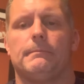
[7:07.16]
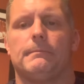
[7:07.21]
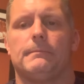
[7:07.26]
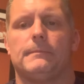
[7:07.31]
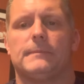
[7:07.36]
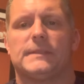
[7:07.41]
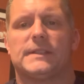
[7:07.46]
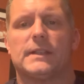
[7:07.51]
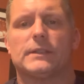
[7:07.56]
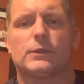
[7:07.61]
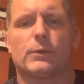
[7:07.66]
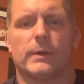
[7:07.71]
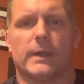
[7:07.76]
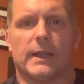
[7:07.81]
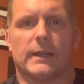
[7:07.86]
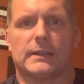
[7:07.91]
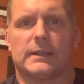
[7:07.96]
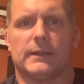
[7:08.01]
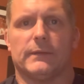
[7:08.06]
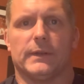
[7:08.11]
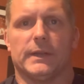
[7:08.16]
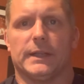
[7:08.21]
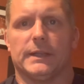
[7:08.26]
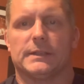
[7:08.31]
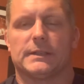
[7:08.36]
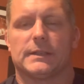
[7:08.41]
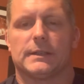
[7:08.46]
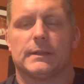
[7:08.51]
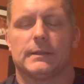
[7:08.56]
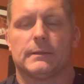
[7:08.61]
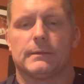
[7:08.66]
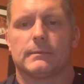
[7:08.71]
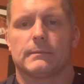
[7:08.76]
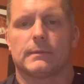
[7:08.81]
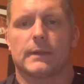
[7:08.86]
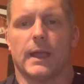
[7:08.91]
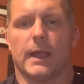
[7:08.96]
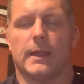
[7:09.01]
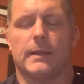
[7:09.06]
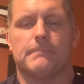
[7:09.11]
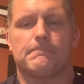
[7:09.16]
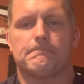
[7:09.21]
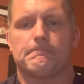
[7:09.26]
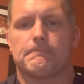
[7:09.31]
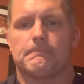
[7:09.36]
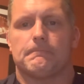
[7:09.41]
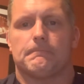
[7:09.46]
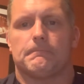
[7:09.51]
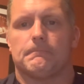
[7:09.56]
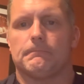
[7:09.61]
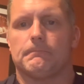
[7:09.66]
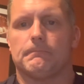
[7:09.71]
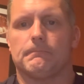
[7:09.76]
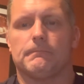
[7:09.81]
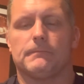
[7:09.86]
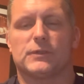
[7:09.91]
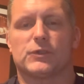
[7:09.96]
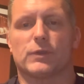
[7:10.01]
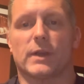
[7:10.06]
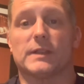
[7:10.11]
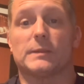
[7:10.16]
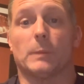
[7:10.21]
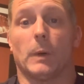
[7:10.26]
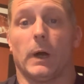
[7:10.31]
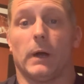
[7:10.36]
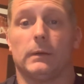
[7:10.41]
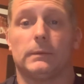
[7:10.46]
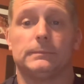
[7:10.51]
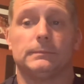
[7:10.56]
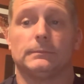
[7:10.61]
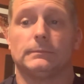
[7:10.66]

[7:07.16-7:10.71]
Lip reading: Sensory activities. Okay, stress ball.